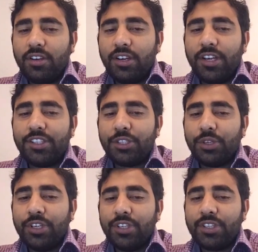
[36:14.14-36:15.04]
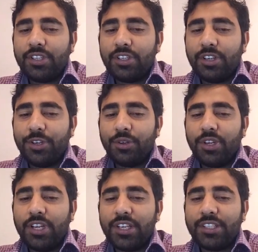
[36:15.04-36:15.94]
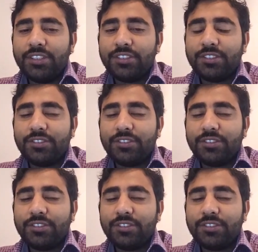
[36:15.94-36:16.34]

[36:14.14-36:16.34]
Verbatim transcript: Hi Suhir, are you online?